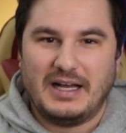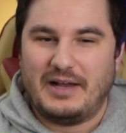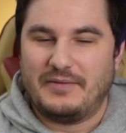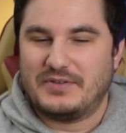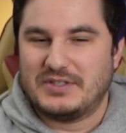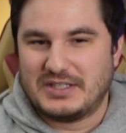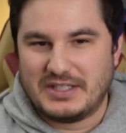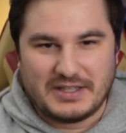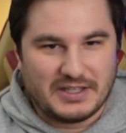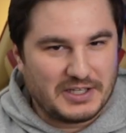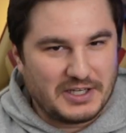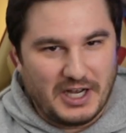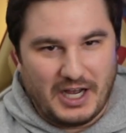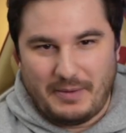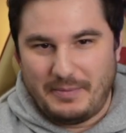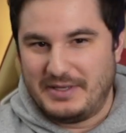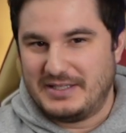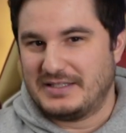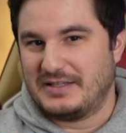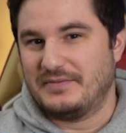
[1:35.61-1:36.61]
I've seen the
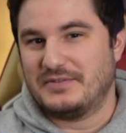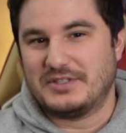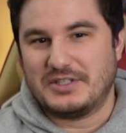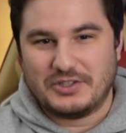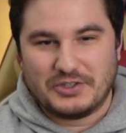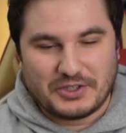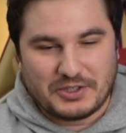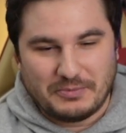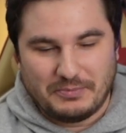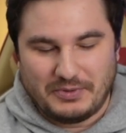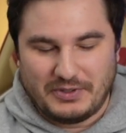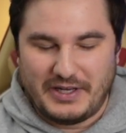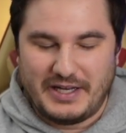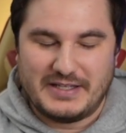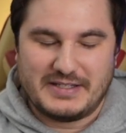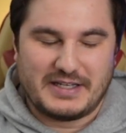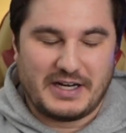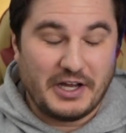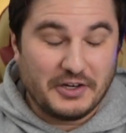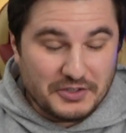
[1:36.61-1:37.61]
comments, I've seen your
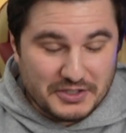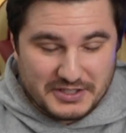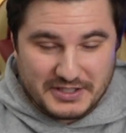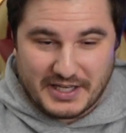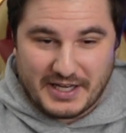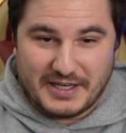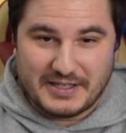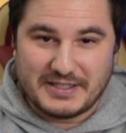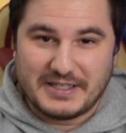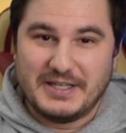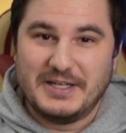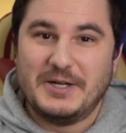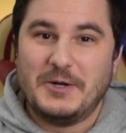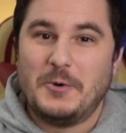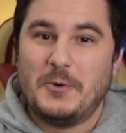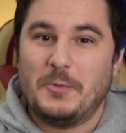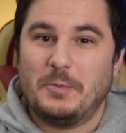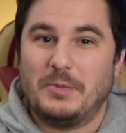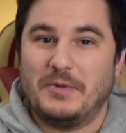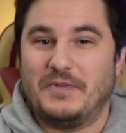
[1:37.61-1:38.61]
complaints, and I understand,
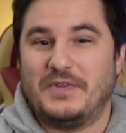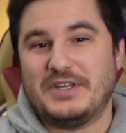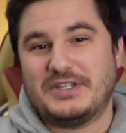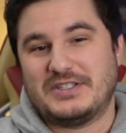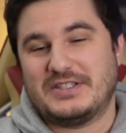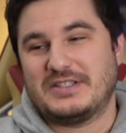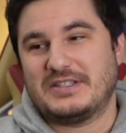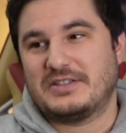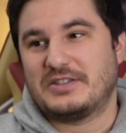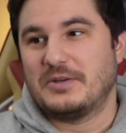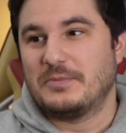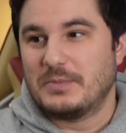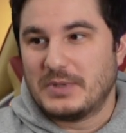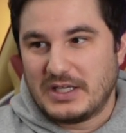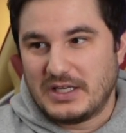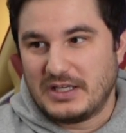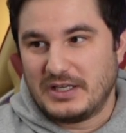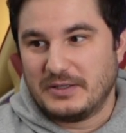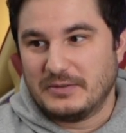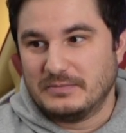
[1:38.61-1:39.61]
but this to
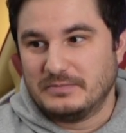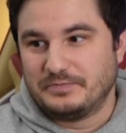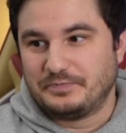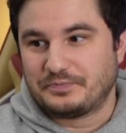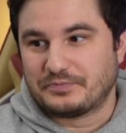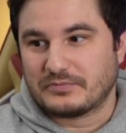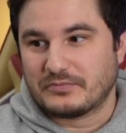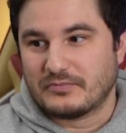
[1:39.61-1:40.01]
me